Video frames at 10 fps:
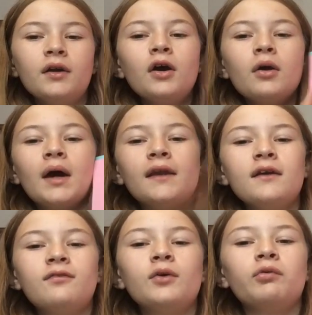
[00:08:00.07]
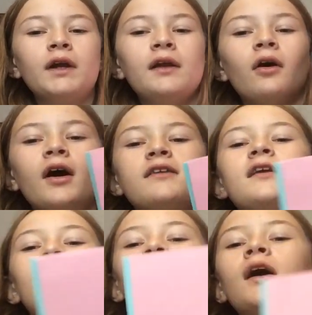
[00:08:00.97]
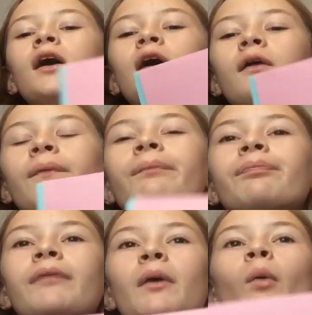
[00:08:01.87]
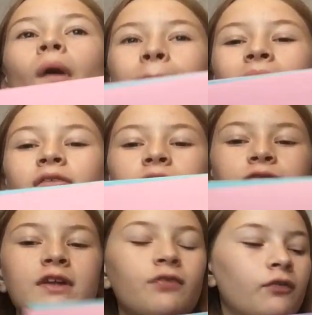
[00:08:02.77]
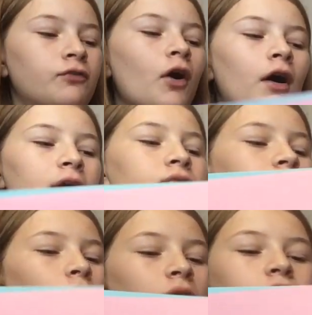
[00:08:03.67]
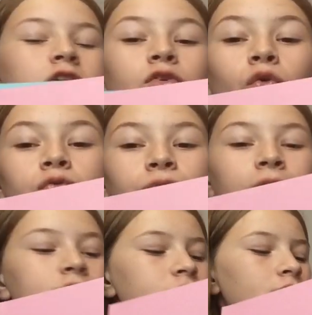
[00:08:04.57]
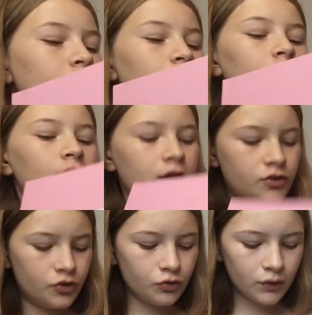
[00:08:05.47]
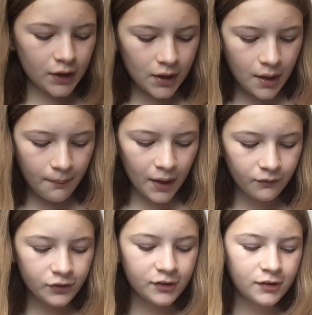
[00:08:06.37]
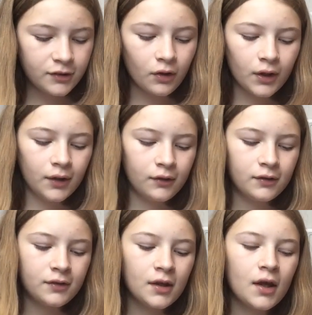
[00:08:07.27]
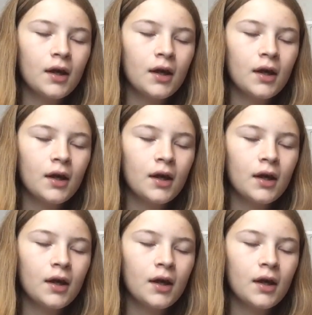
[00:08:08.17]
don't know, and they feel really nice. And they were £1.50 for 5, so I've just got French, history, maths, science,